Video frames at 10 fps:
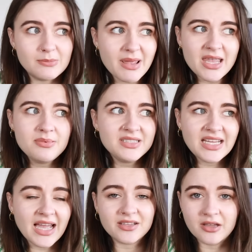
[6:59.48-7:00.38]
Maybe she
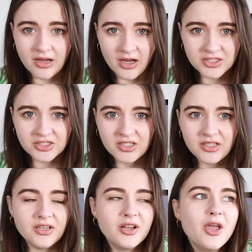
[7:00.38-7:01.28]
had
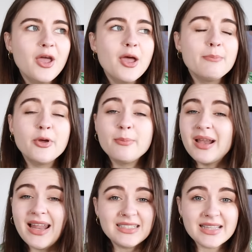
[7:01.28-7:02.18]
concussion. But by
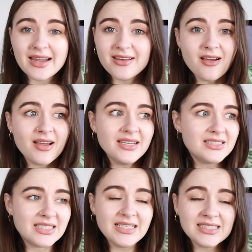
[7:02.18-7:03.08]
later that night,
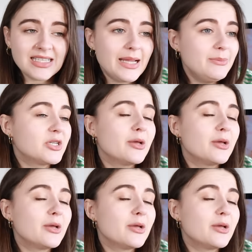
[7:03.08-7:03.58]
she seemed